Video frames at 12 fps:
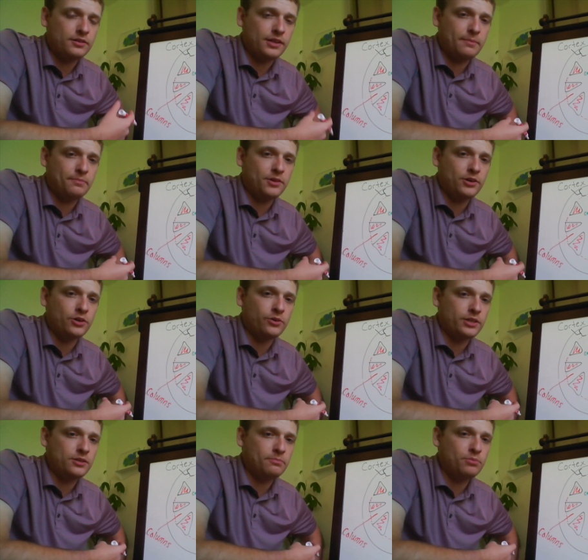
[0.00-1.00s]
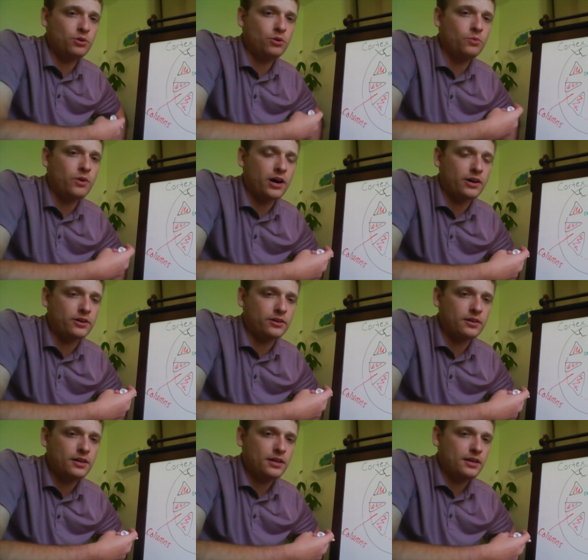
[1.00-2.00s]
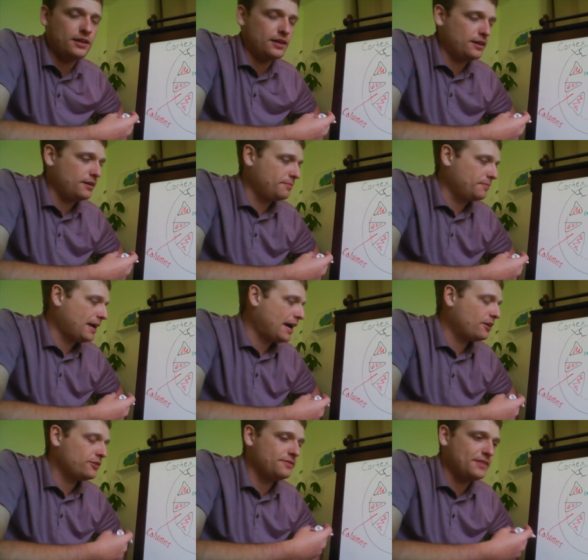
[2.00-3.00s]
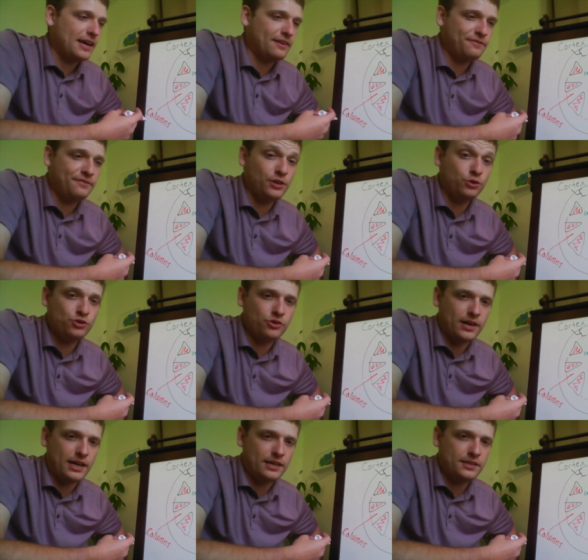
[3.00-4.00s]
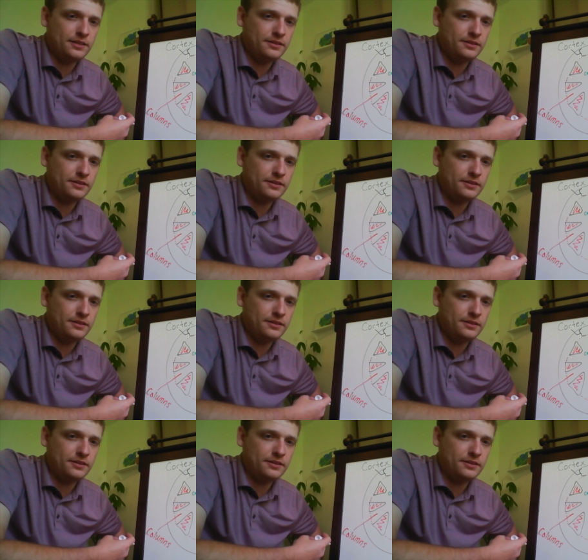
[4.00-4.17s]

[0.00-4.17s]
They're going to pull water out of that filtrate